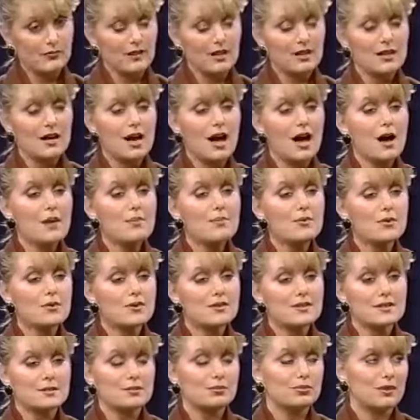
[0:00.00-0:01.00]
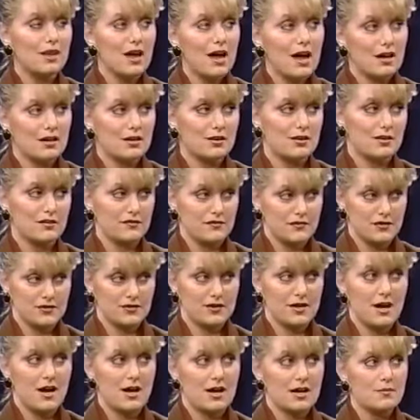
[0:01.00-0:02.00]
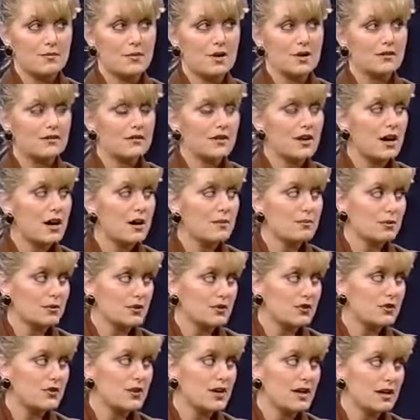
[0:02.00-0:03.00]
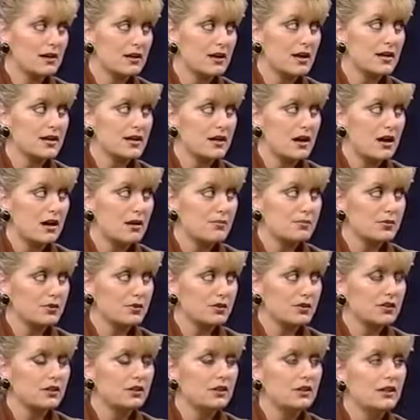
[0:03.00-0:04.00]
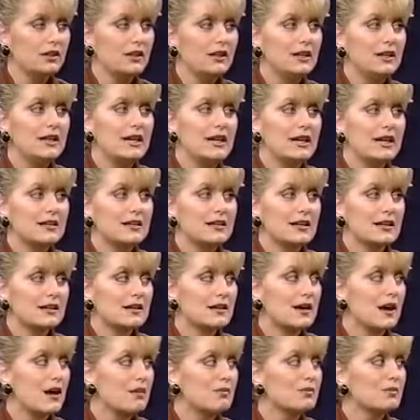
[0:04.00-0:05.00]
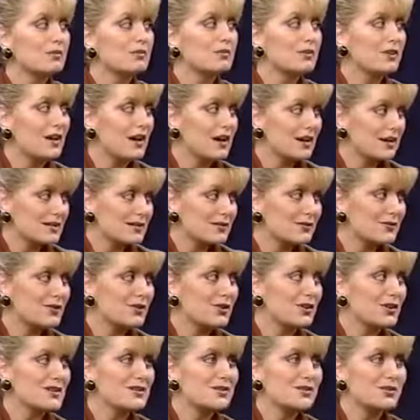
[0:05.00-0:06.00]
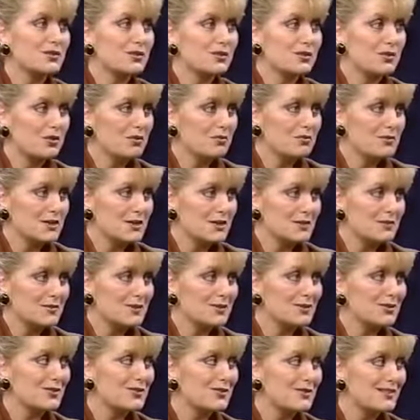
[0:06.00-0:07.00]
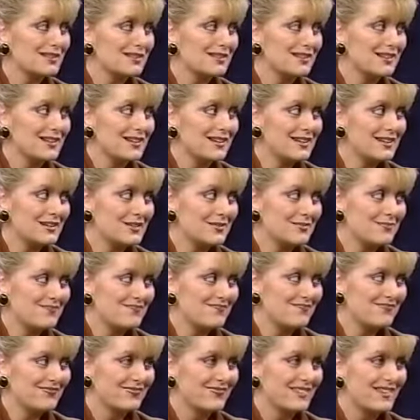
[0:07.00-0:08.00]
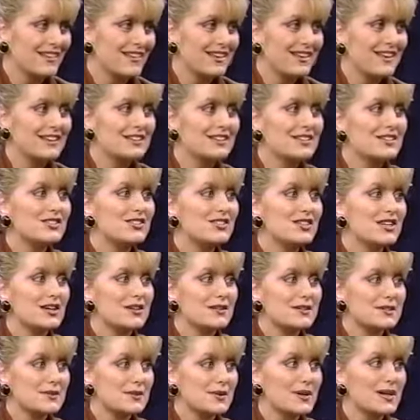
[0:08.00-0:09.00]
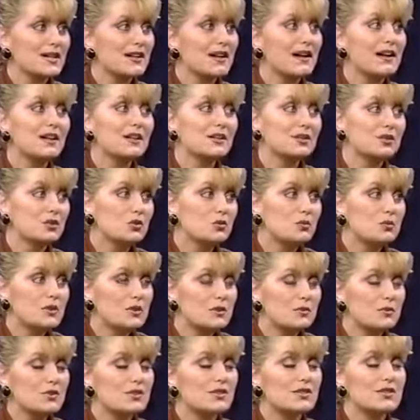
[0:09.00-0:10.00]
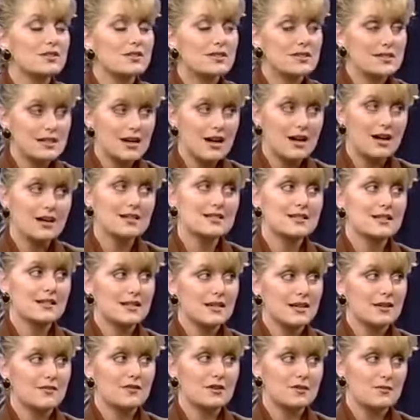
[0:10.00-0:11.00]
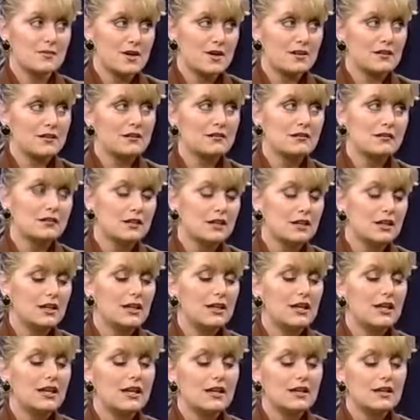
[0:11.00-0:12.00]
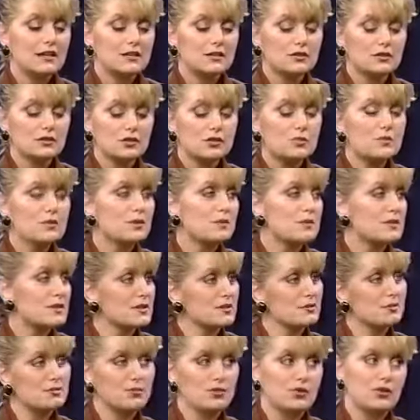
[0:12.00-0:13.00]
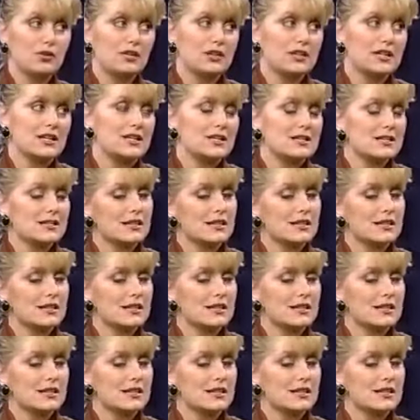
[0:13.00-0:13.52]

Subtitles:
Copper is a blocker if there's a high amount of copper, and you had high copper. And that copper blocks, of course, her chromium and her selenium. And then she also had high aluminum, which is a toxic heavy metal. And aluminum is a bully. He's